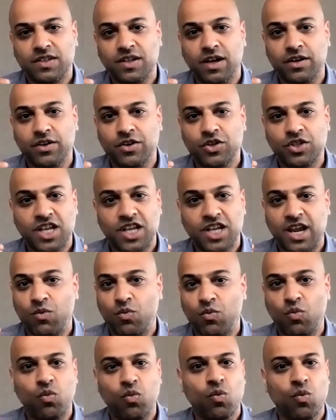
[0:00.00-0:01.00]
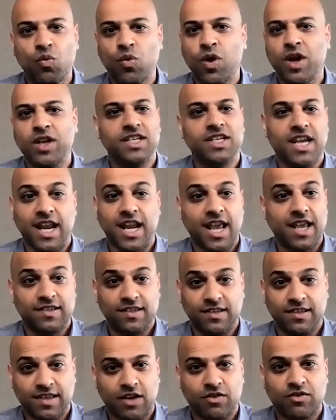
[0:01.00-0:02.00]
understand what DNA is
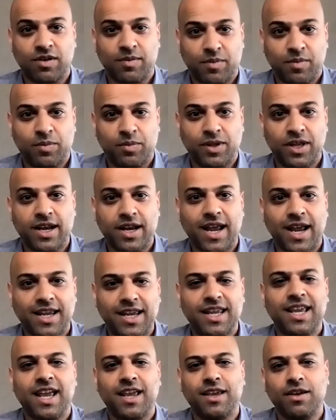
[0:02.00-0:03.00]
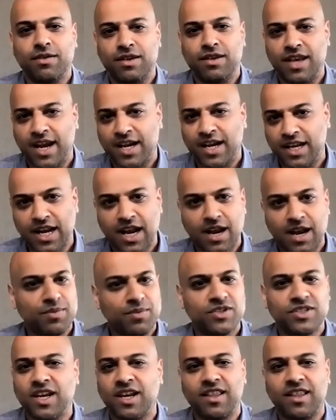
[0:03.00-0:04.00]
in that drop of blood, I can get you
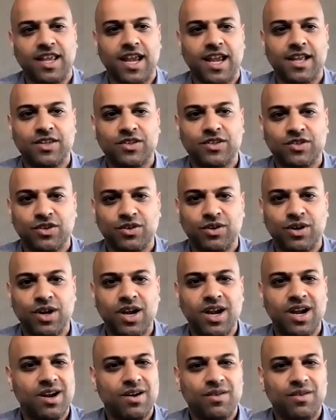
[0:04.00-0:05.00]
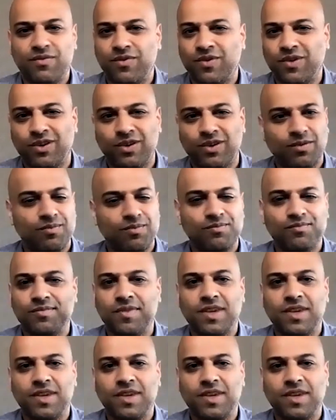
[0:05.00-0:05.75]
99% of the answer for